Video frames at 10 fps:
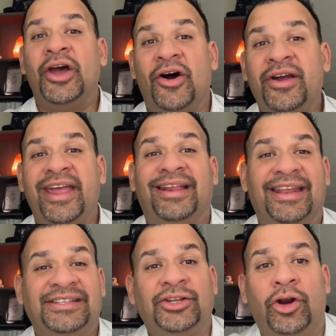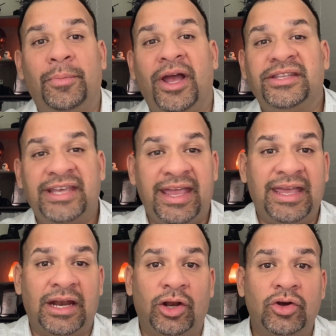Okay, let's start by
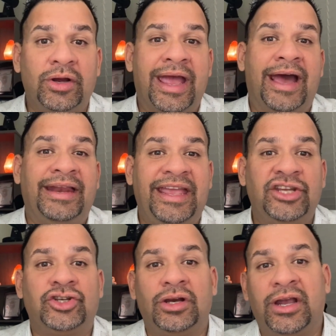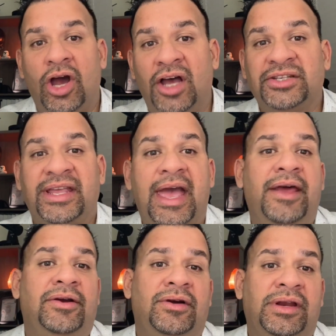taking a look at each cost
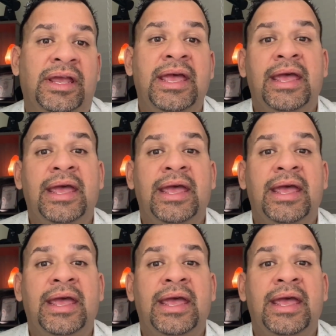category.